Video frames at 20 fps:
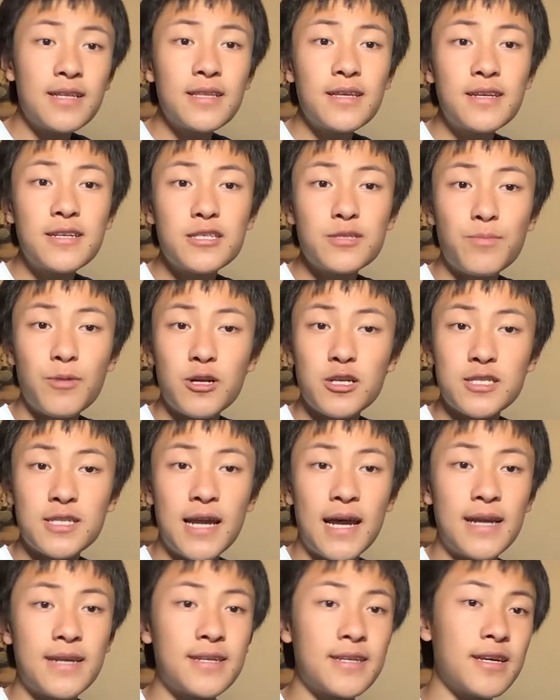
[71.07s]
let his
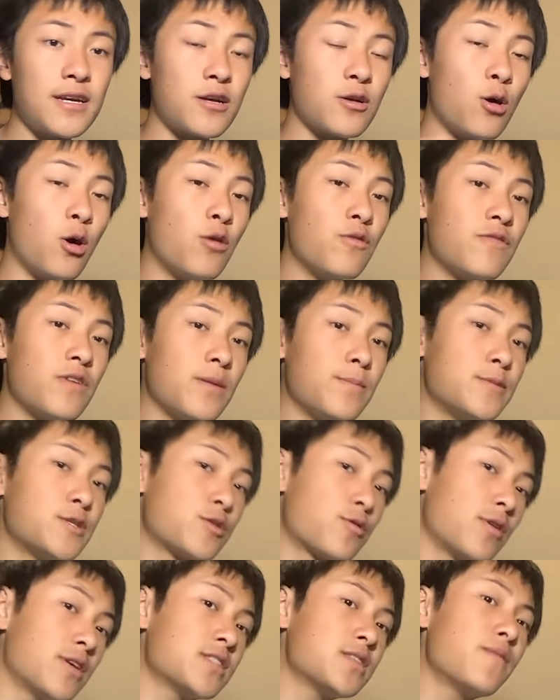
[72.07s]
personality engulf him to
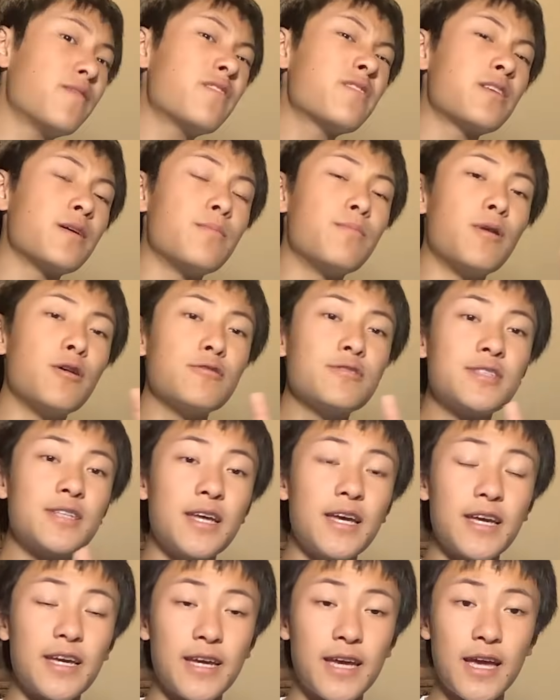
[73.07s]
create some of the most
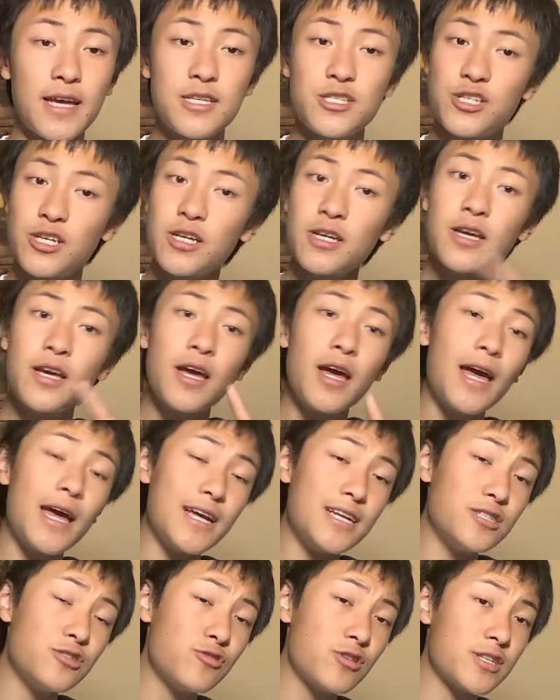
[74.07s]
engaging,
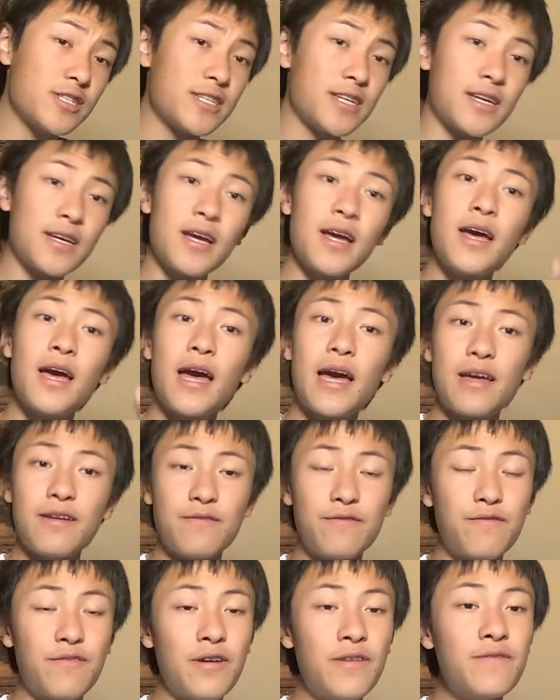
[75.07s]
interesting,
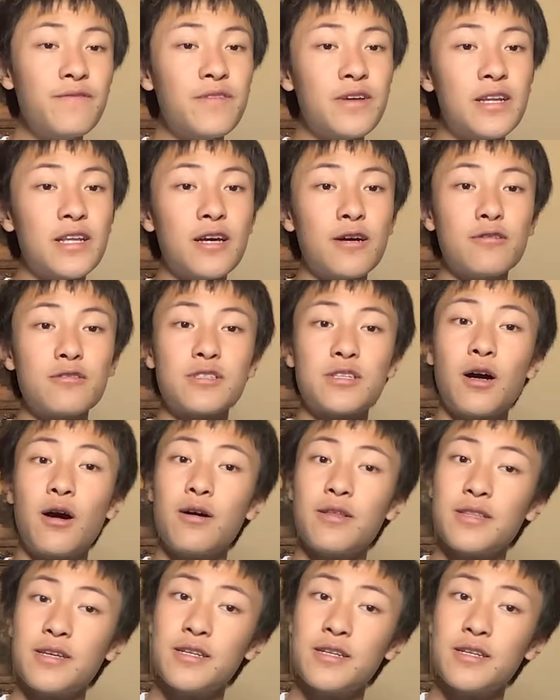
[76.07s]
and fun videos on the